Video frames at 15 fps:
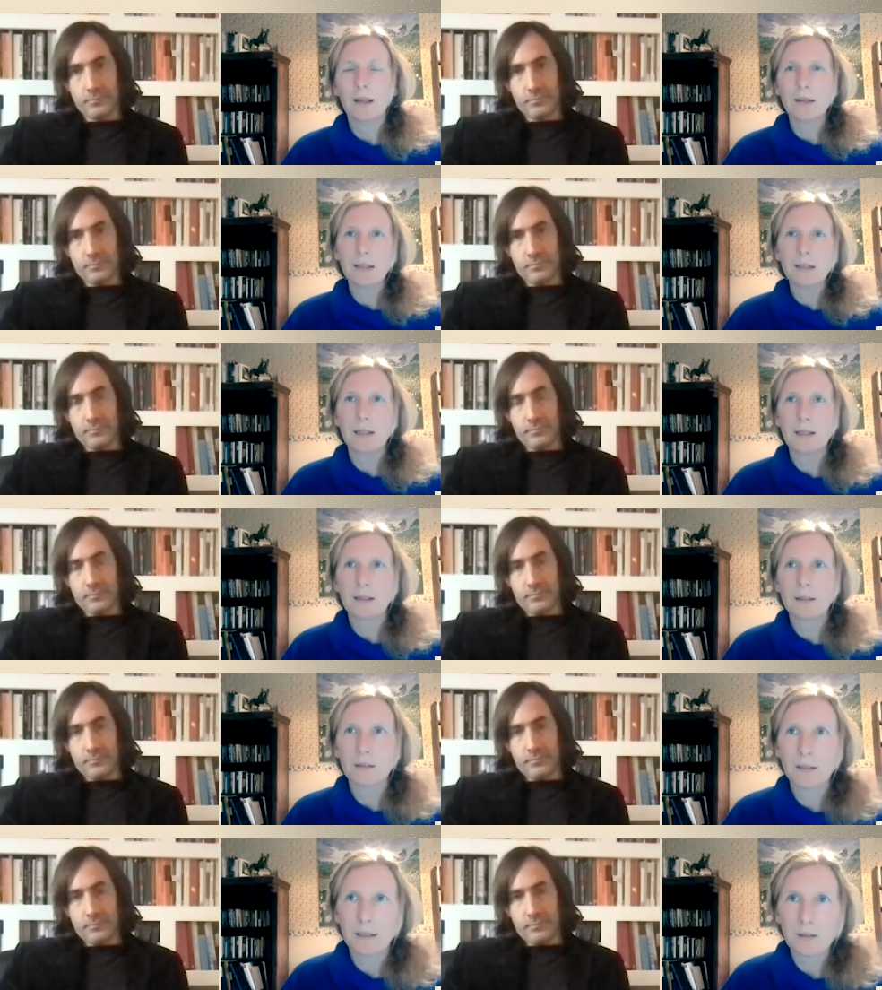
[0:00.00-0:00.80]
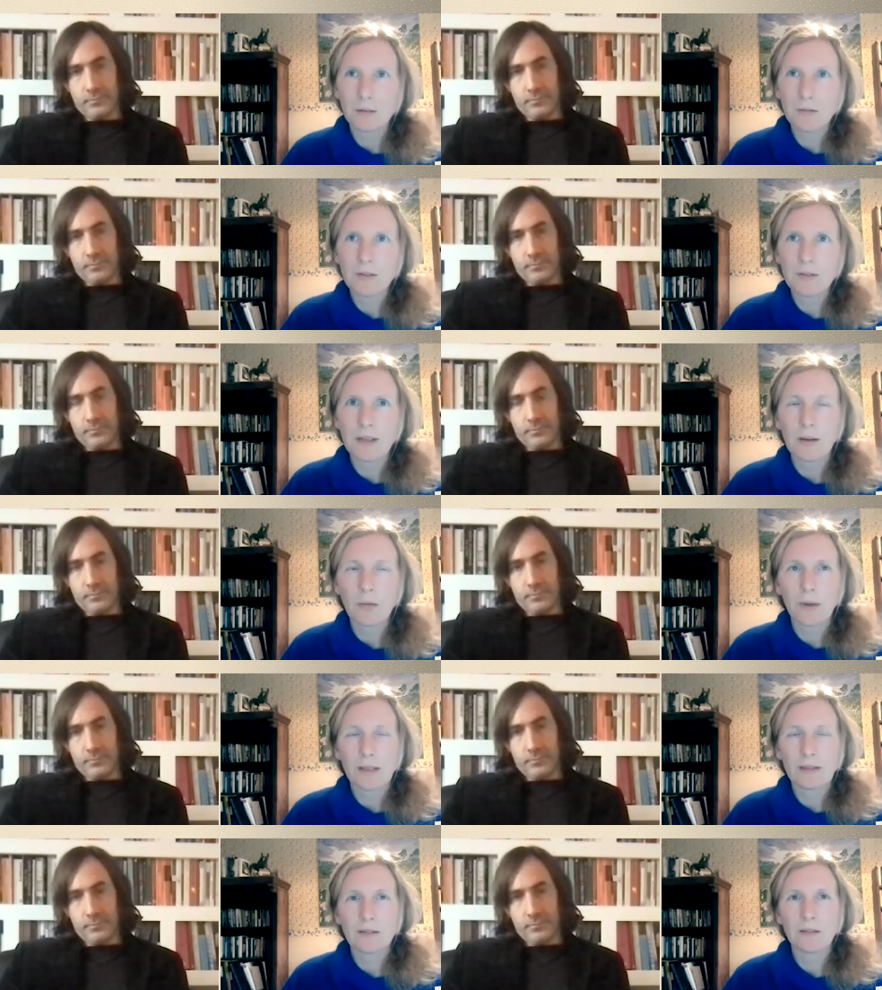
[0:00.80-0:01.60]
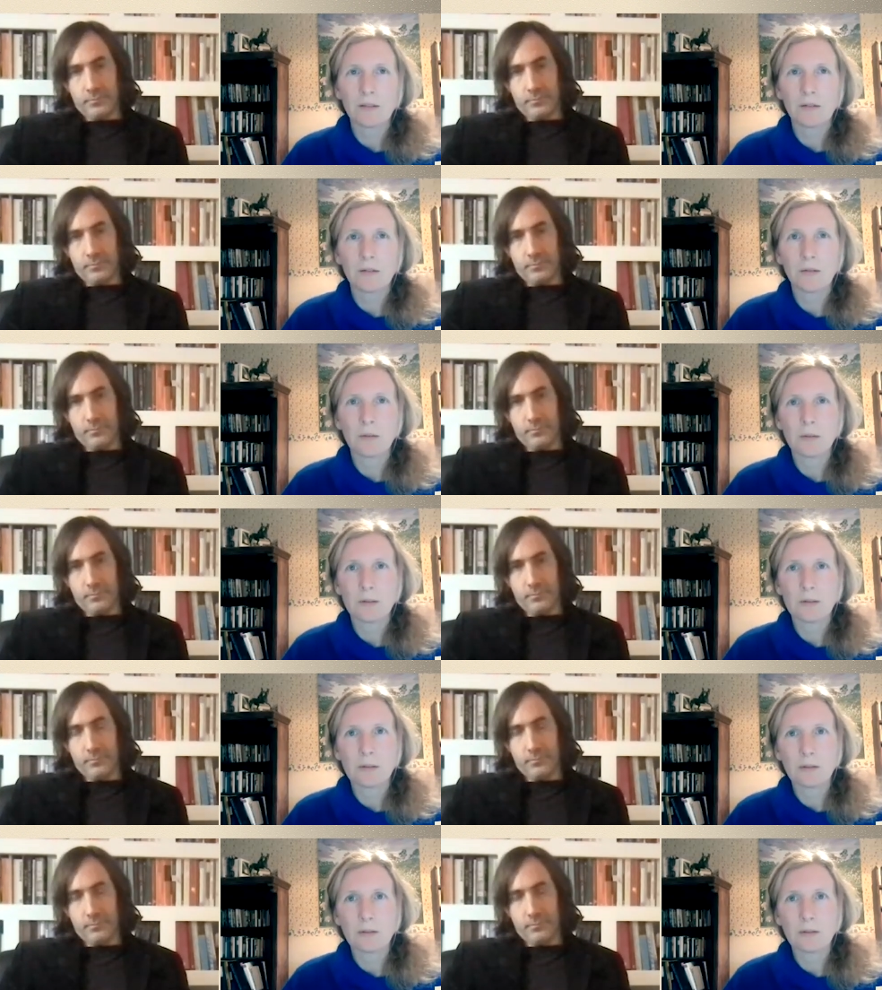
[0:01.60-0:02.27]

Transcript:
Speaker 1: I think that that sort of segues to